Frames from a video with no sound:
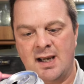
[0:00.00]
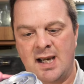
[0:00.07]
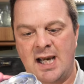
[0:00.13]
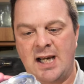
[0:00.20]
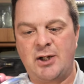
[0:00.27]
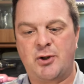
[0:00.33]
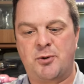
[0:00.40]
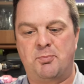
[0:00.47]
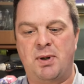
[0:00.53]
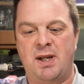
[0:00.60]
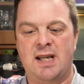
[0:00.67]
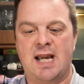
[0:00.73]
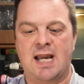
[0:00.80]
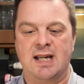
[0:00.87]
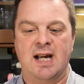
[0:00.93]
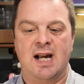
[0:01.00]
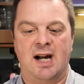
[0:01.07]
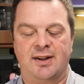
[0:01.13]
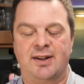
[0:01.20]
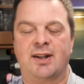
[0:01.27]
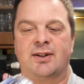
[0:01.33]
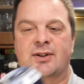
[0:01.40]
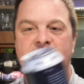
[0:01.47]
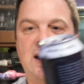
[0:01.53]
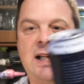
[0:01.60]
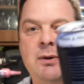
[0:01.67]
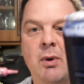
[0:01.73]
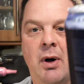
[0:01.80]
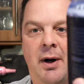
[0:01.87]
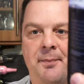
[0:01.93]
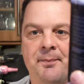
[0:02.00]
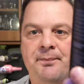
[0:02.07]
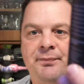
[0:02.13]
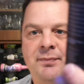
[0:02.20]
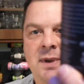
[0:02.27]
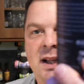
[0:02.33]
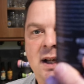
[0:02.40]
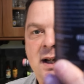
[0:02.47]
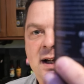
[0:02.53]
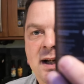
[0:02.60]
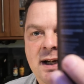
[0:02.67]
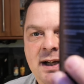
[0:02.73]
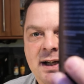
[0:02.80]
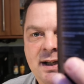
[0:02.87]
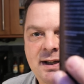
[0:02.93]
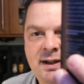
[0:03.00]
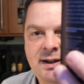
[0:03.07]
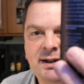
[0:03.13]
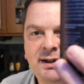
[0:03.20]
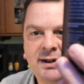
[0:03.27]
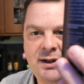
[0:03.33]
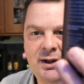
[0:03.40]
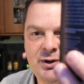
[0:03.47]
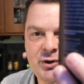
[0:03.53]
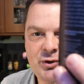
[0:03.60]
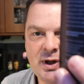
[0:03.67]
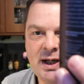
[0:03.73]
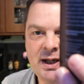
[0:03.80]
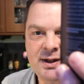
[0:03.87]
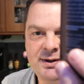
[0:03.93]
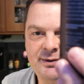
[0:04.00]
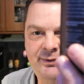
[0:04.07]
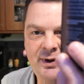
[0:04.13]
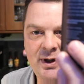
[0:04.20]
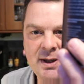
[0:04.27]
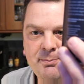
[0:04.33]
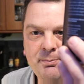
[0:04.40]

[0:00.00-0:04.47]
HPA. Tell you what, the Australians are very